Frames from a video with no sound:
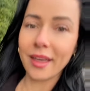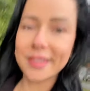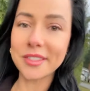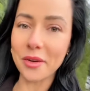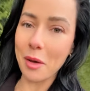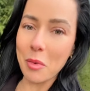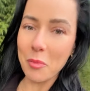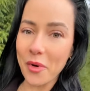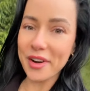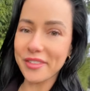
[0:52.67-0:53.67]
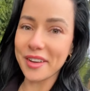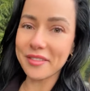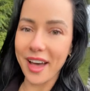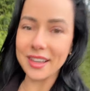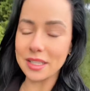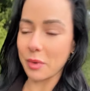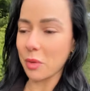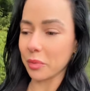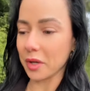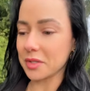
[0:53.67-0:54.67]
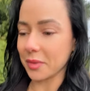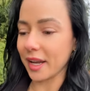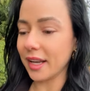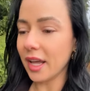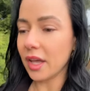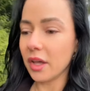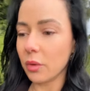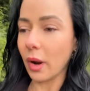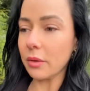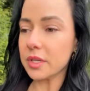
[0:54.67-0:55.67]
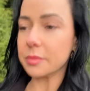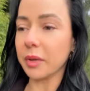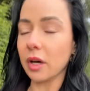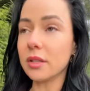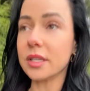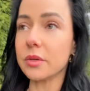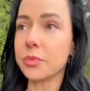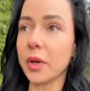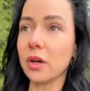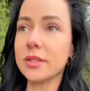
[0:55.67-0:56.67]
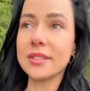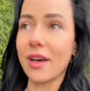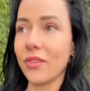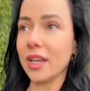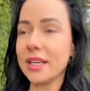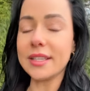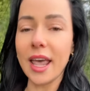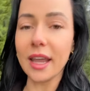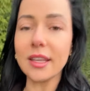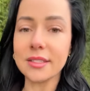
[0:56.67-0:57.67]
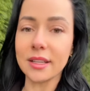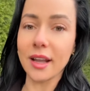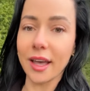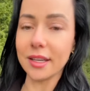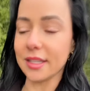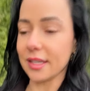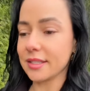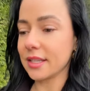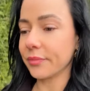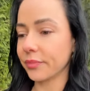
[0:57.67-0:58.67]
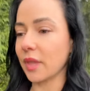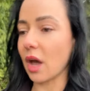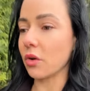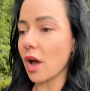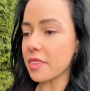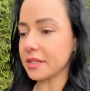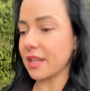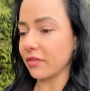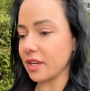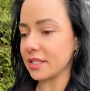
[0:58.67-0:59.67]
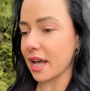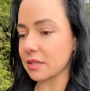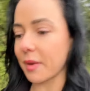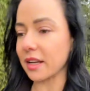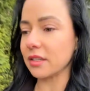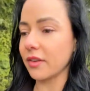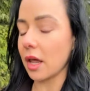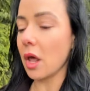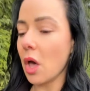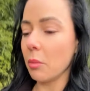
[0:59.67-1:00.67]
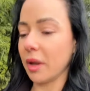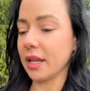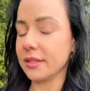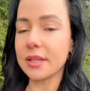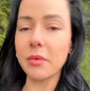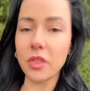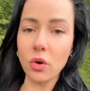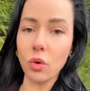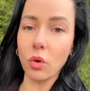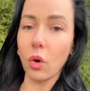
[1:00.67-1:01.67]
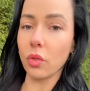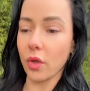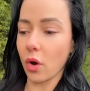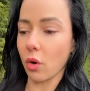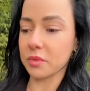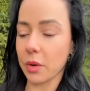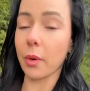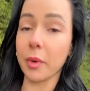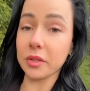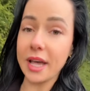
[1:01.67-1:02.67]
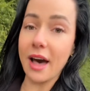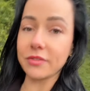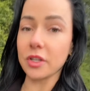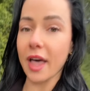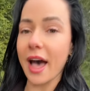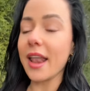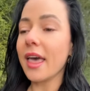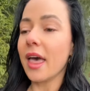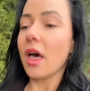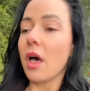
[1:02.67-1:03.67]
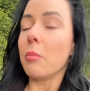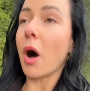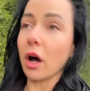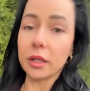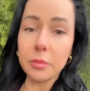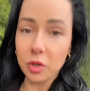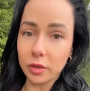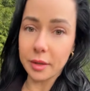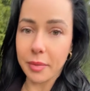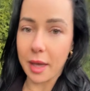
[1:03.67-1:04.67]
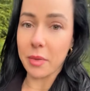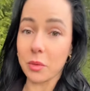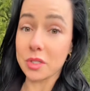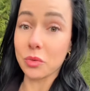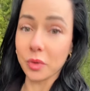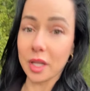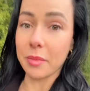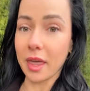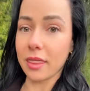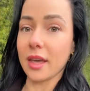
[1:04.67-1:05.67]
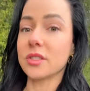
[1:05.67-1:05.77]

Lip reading: So a couple more fun facts about Brookswood. When it was built 70s, 80s, and 90s. Now, not in the 70s aspect of it, but in some of the homes that were built after that, polybutylene piping was a really big thing.